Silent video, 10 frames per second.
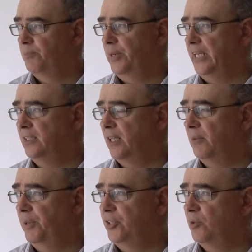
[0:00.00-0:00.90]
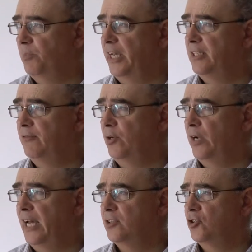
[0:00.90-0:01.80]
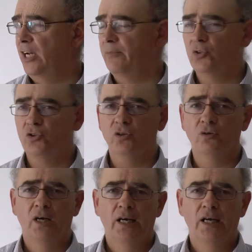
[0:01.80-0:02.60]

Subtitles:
Painted for you in Acts chapter 2,